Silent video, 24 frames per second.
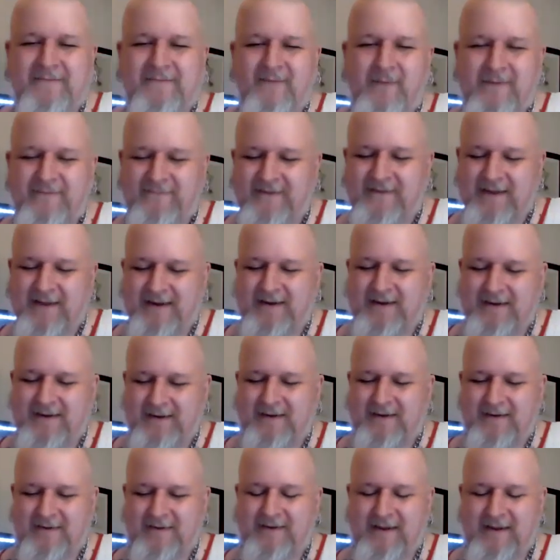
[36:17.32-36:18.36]
always that
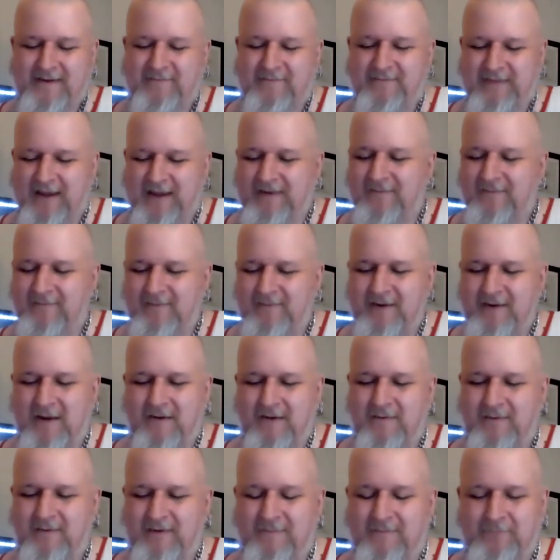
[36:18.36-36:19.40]

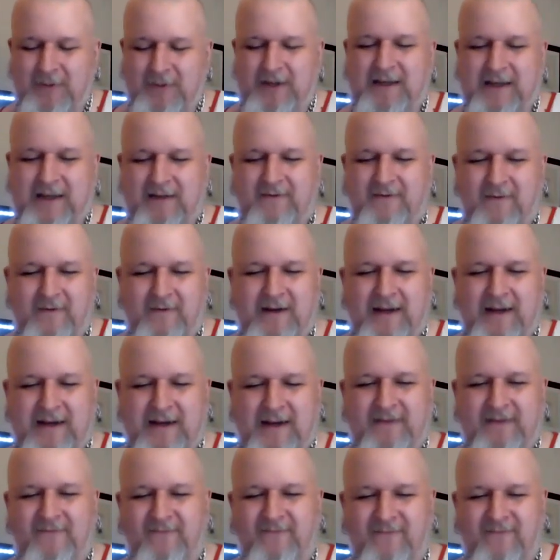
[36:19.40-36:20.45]
the pinky toe that
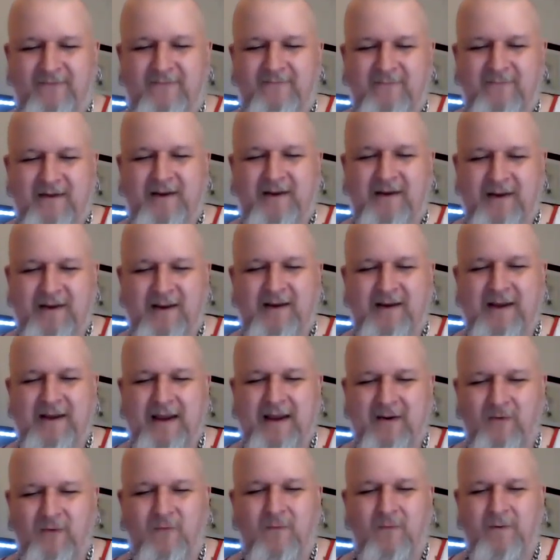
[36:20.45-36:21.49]
gets like in
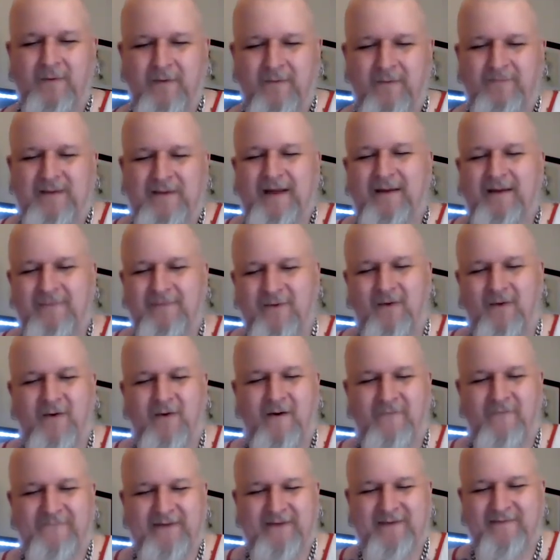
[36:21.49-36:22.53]
that corner of that
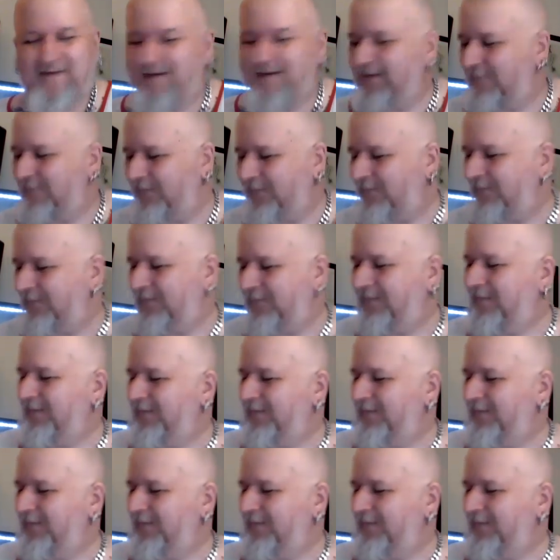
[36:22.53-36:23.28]
coffee table.